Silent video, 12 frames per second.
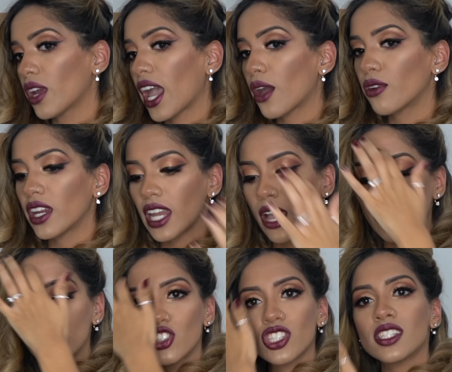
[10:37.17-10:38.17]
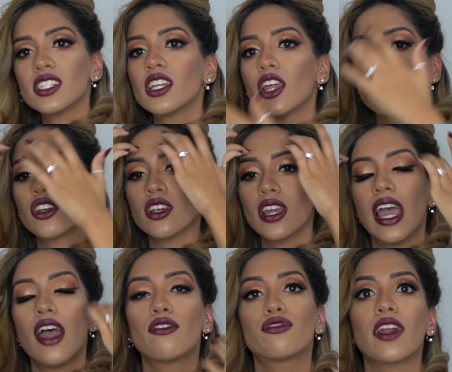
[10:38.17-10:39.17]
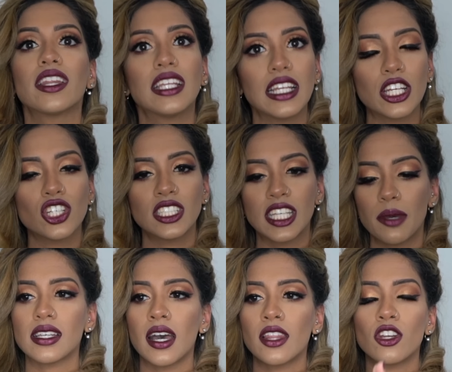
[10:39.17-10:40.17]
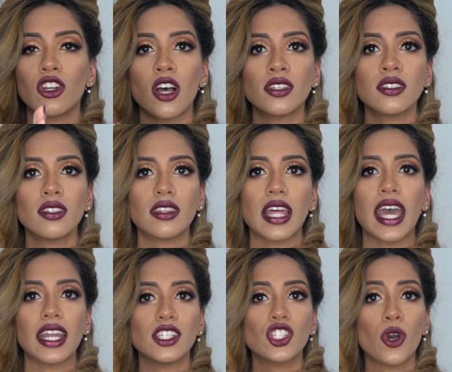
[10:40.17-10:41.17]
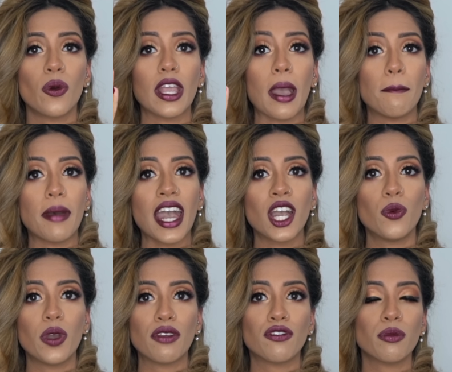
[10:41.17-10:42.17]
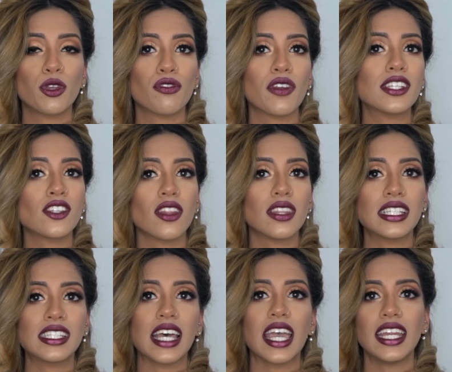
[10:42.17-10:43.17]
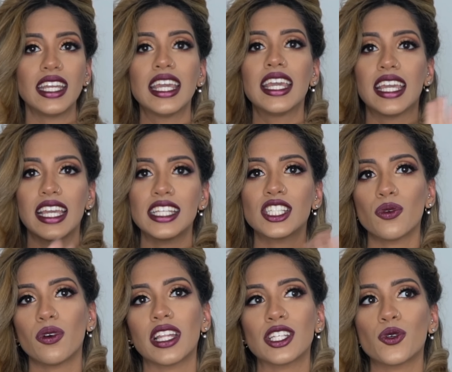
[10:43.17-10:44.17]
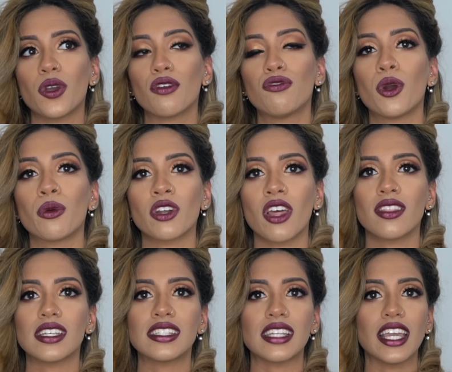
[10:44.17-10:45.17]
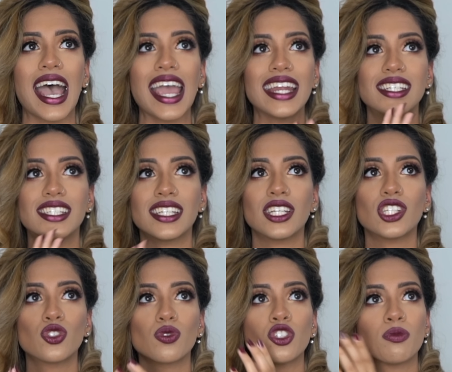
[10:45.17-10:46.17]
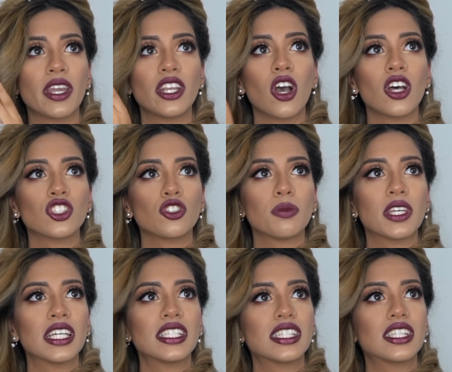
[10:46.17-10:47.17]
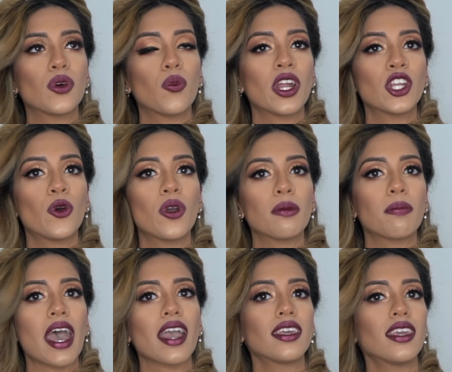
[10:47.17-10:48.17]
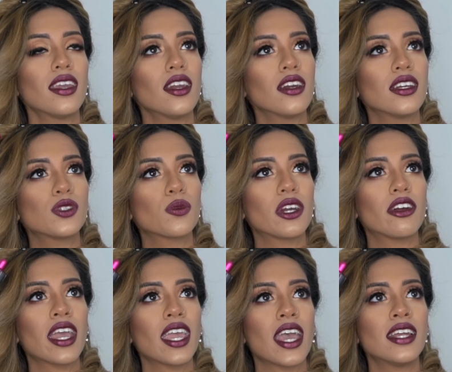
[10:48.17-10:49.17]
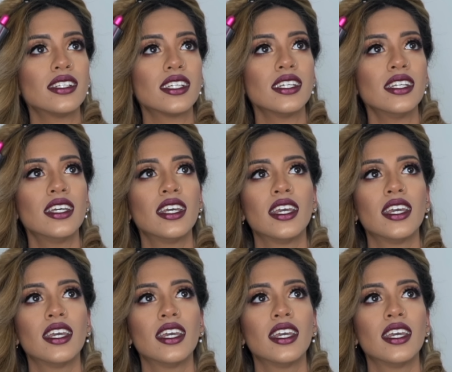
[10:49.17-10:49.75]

we're at right now, and just another friendly little tip, uh, the nozzle that is going back away from your face on this side is the one that's going forward on this side. I didn't switch my nozzle because the one going back here is where I ended,